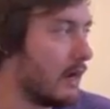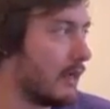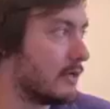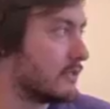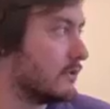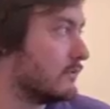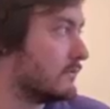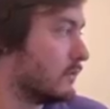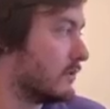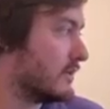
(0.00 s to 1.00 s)
So
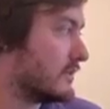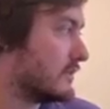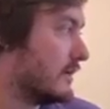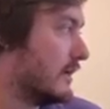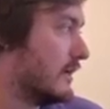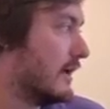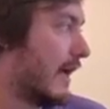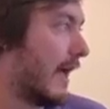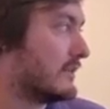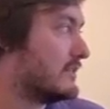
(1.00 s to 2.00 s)
for this
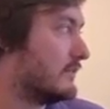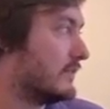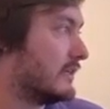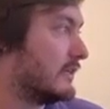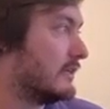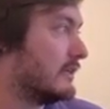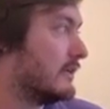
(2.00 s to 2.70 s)
activity,